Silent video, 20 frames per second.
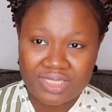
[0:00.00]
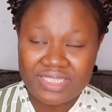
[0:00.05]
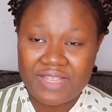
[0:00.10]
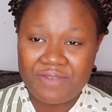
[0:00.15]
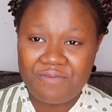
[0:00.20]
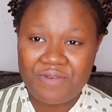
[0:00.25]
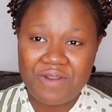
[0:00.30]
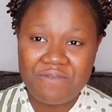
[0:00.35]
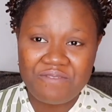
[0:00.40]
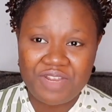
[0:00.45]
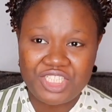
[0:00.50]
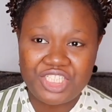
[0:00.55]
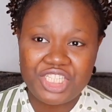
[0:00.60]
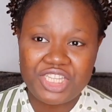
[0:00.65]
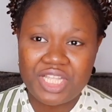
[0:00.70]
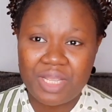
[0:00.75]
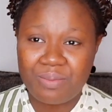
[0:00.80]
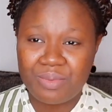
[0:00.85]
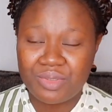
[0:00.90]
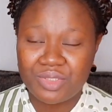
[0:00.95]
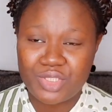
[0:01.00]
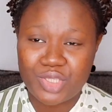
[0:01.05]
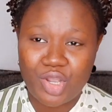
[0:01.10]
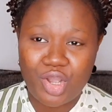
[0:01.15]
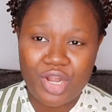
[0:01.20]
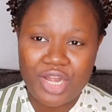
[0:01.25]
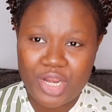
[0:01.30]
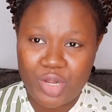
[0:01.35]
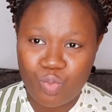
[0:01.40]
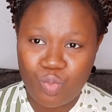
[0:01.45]
Different vegetables
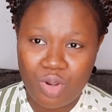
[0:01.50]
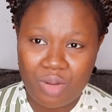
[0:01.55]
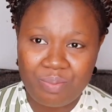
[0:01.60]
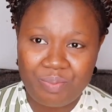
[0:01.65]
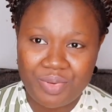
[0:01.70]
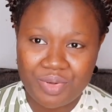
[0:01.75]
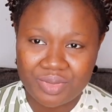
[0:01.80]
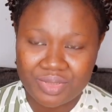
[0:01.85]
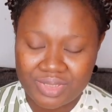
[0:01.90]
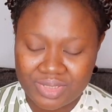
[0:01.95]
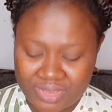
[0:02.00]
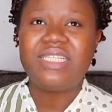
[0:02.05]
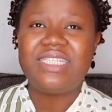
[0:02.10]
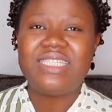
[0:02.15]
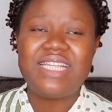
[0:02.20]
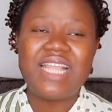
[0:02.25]
all in one pot.